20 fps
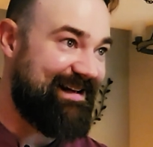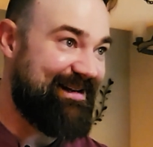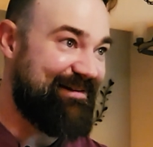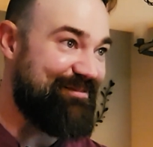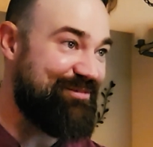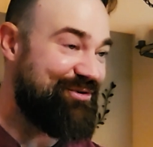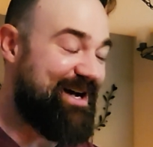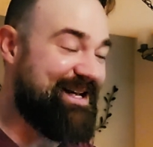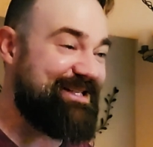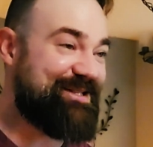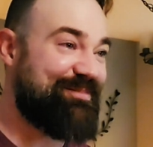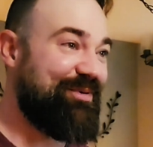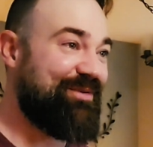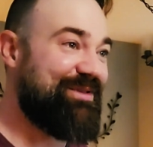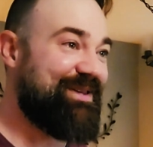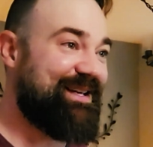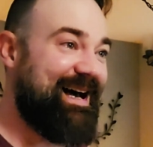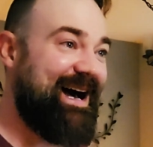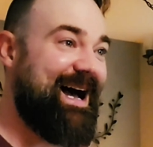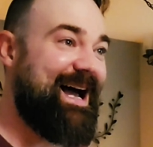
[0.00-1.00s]
It tries to put
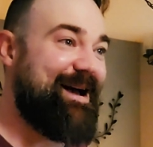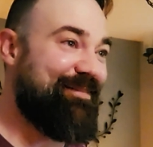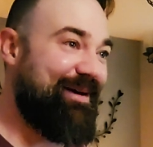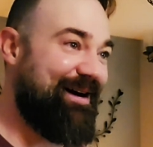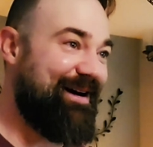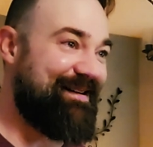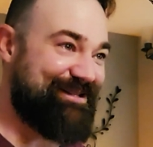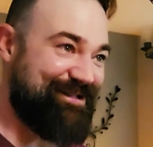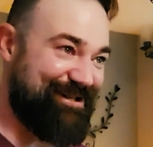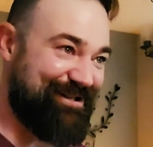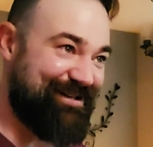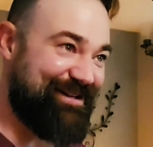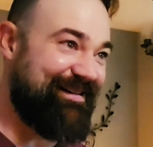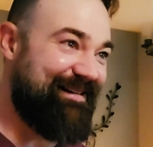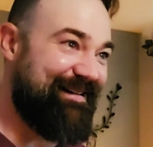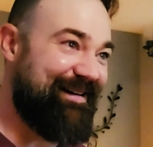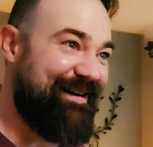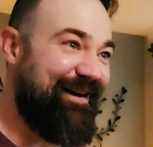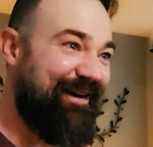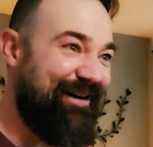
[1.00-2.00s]
the kibosh
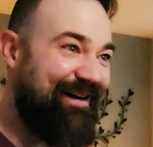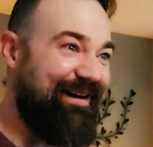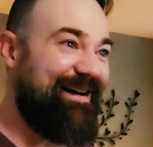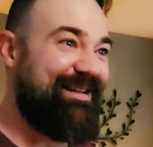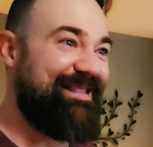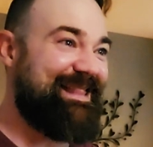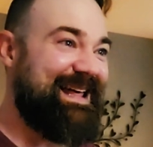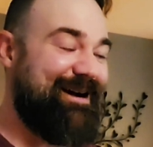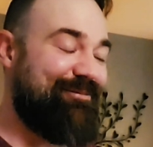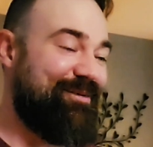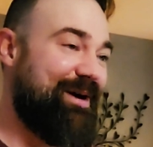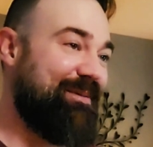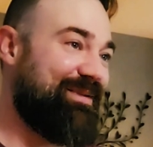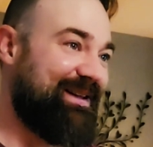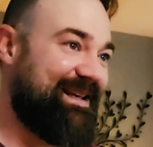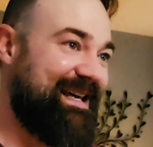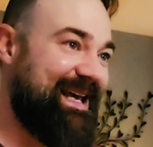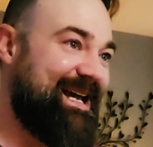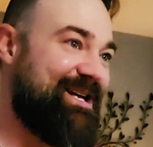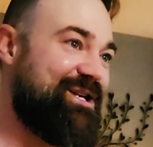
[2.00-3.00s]
on that
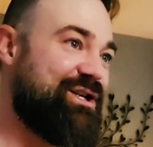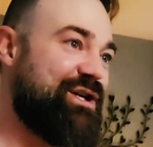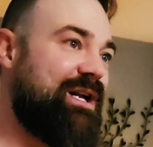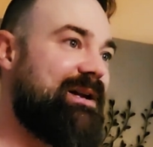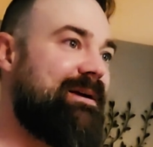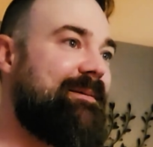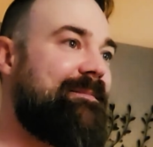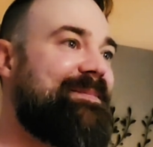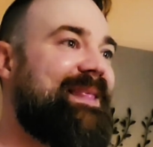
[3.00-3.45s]
replication.